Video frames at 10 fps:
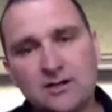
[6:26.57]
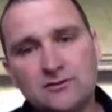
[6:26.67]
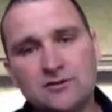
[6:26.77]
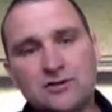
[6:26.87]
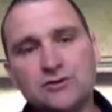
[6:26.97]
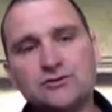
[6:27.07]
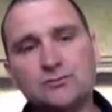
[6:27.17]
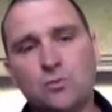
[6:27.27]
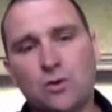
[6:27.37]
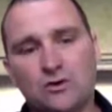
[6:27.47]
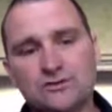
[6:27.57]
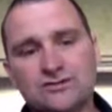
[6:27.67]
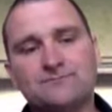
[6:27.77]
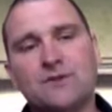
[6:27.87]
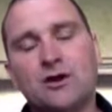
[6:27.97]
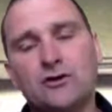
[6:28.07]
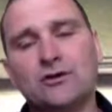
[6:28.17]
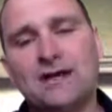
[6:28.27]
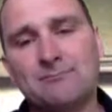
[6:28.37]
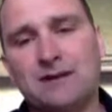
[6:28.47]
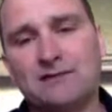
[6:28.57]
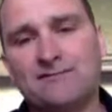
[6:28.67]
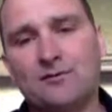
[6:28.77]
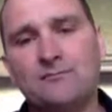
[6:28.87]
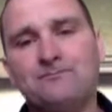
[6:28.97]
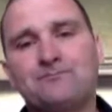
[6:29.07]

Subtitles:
The solution was an online platform